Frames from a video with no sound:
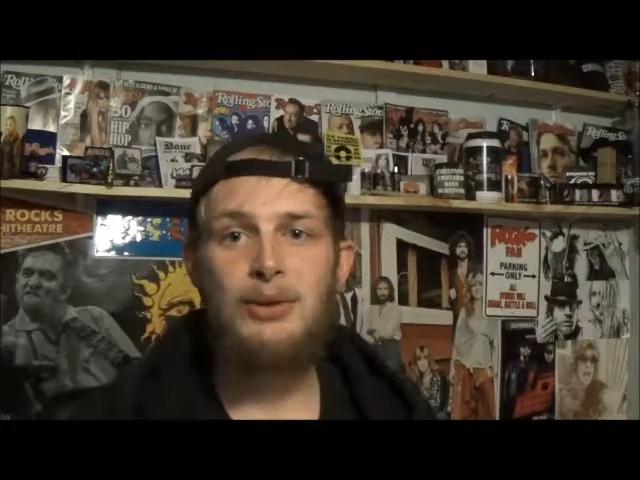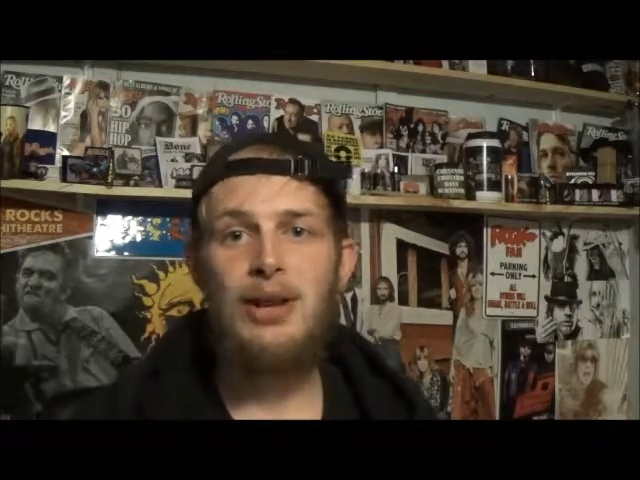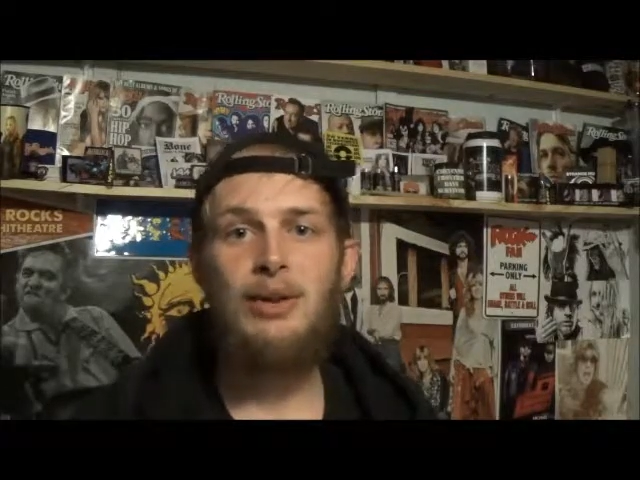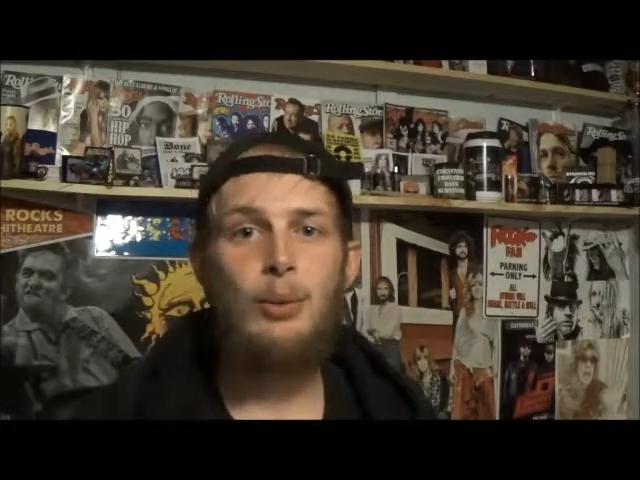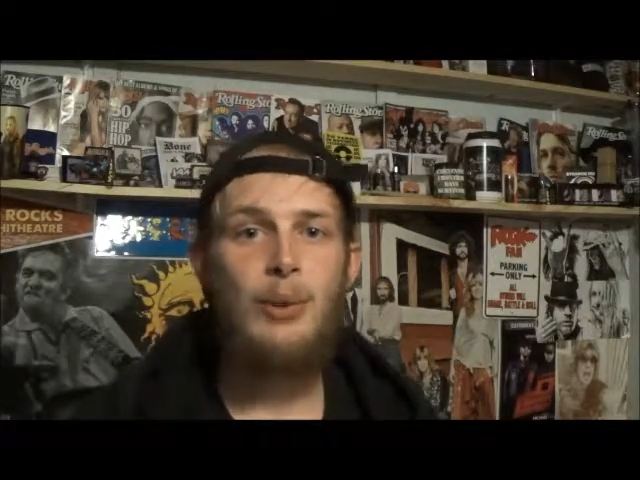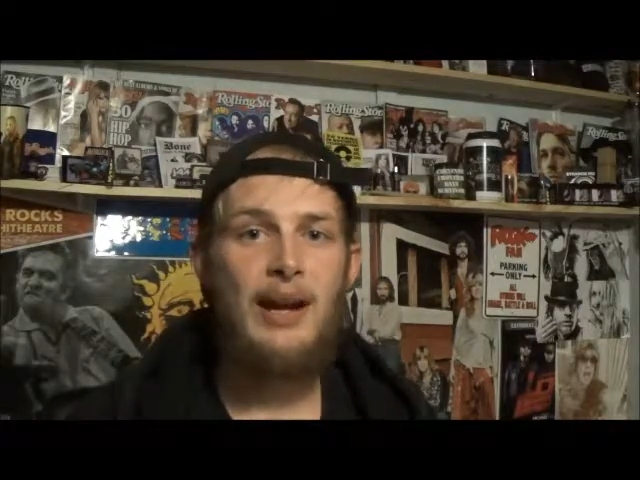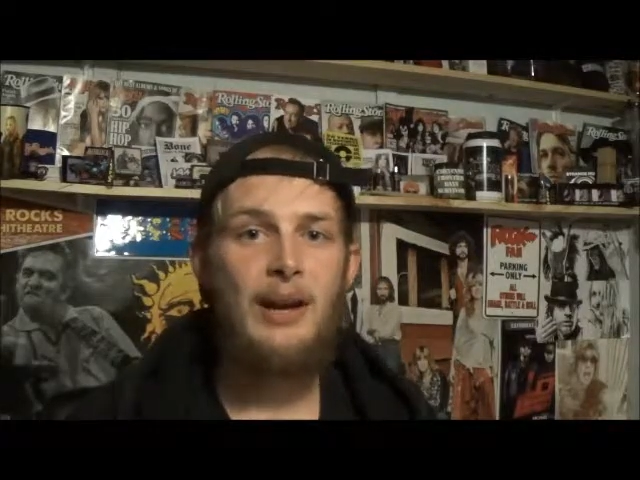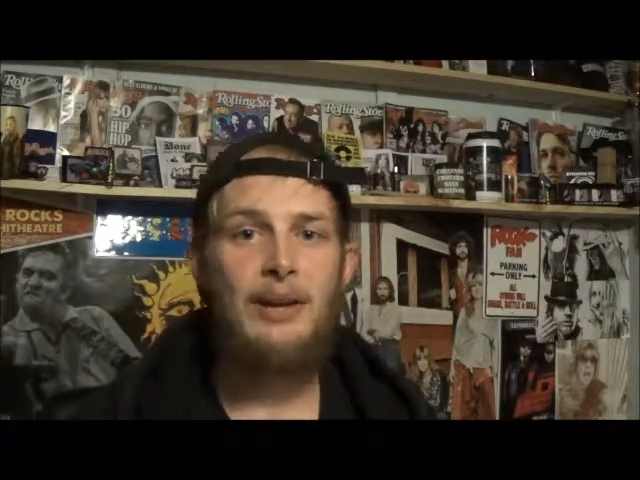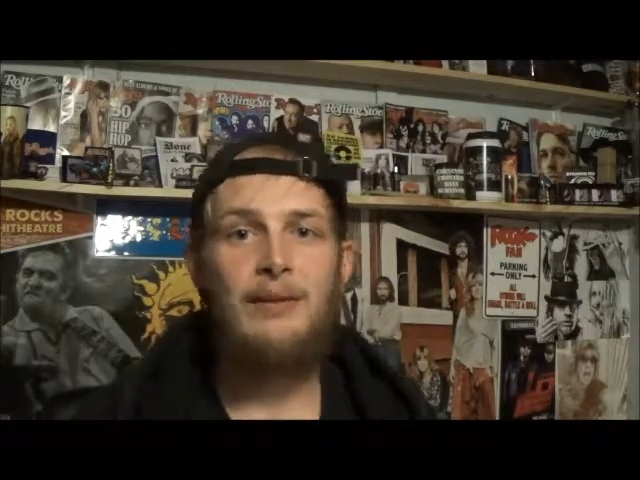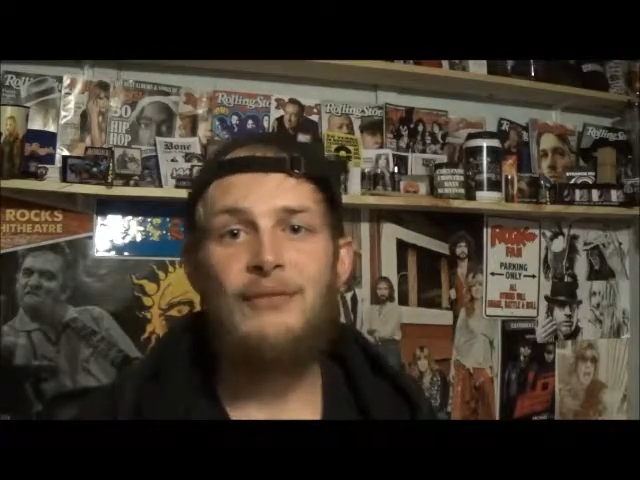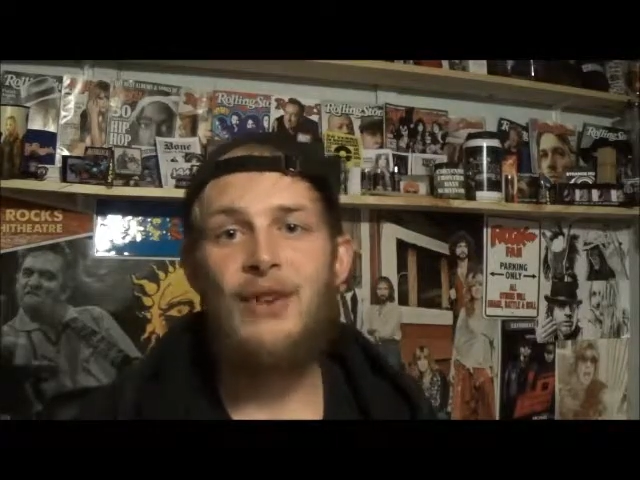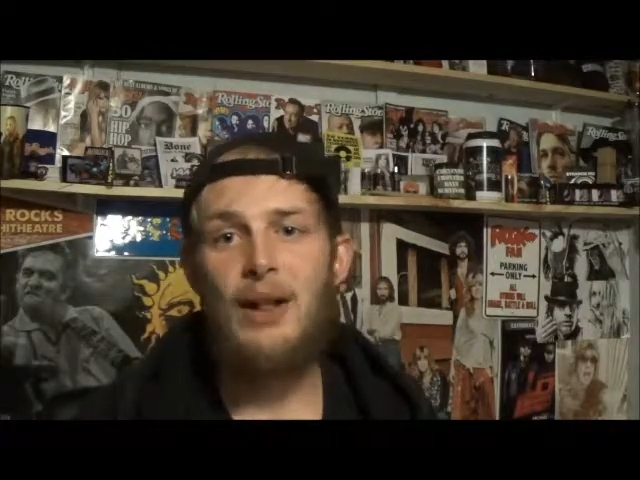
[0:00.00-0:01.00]
In the Whale,
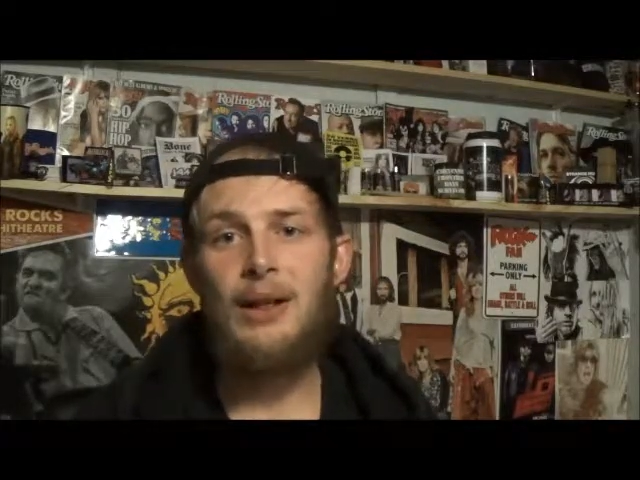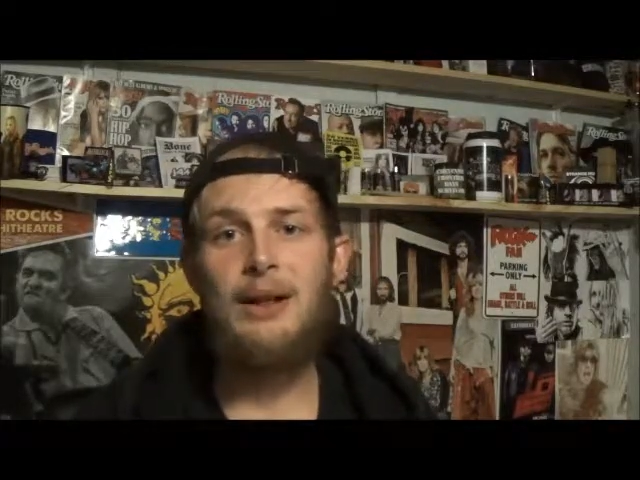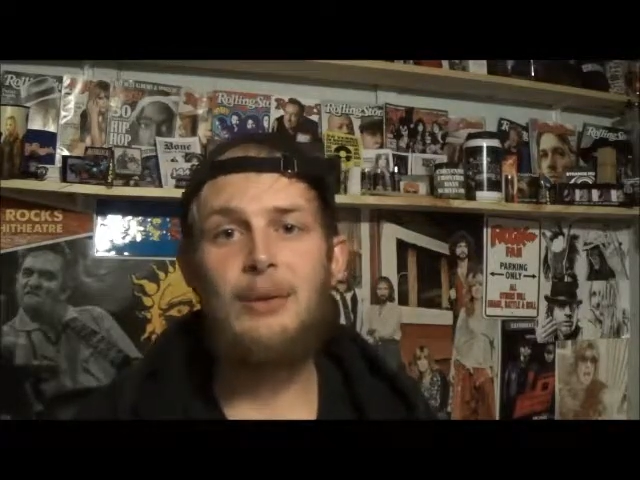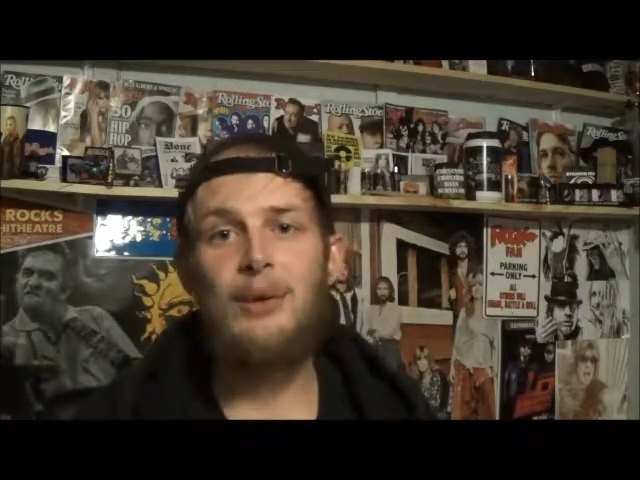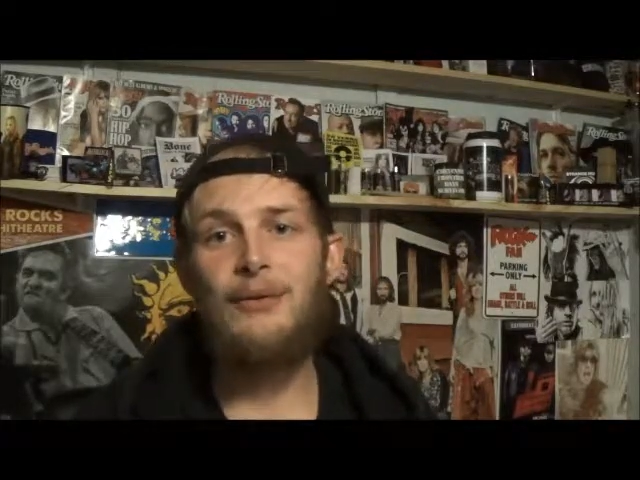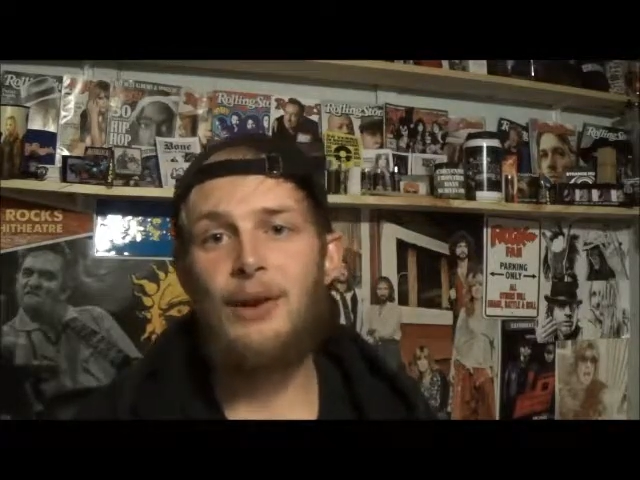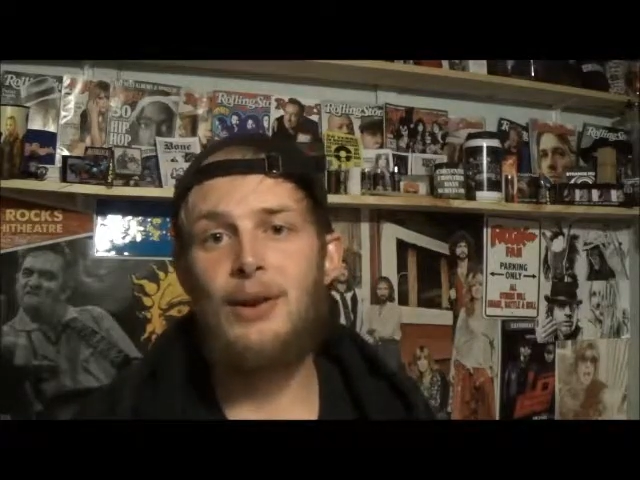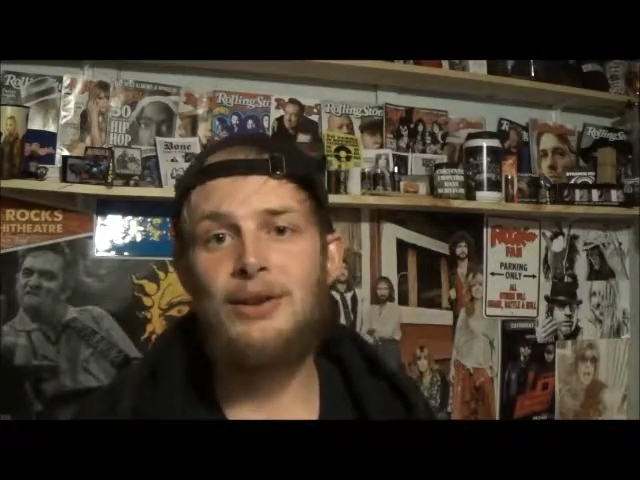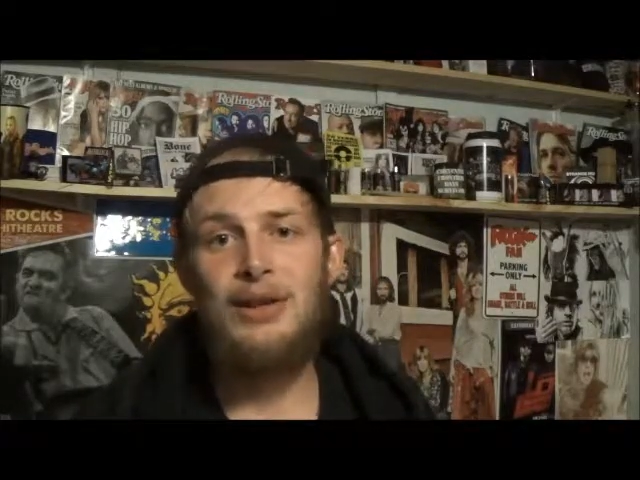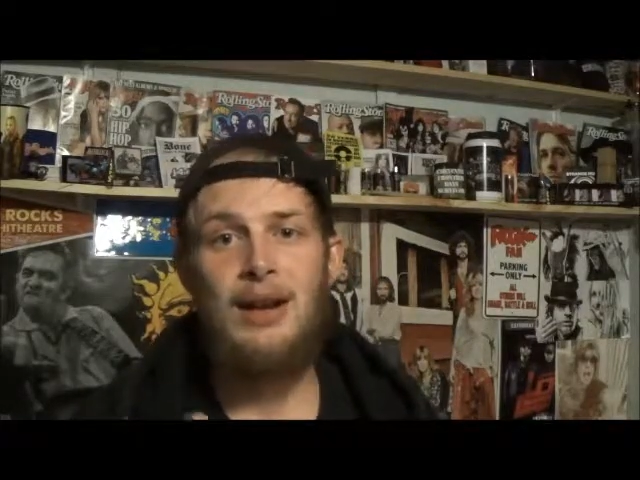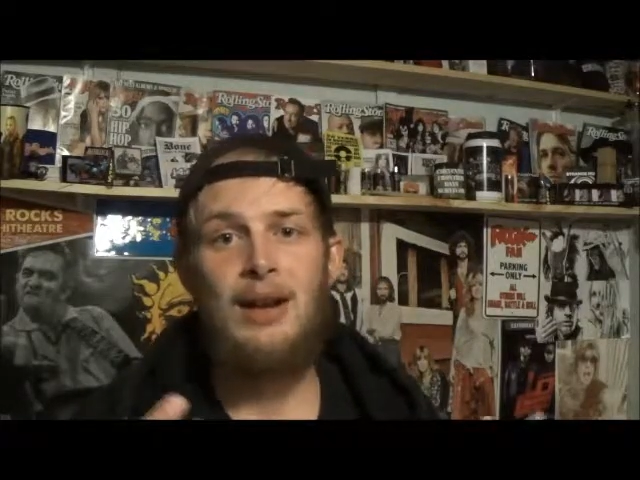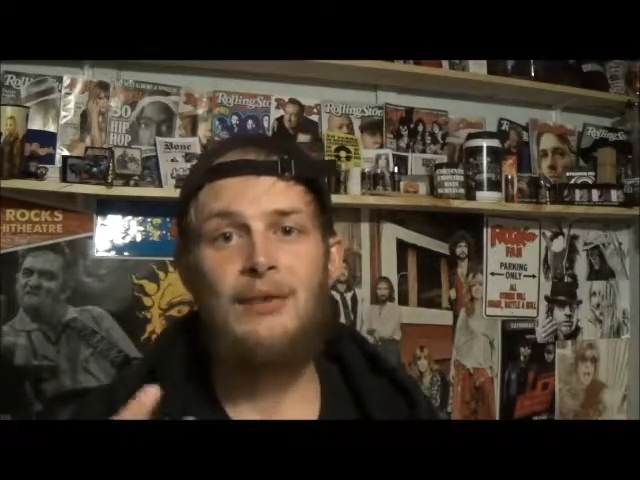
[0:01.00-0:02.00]
and Falling in Reverse.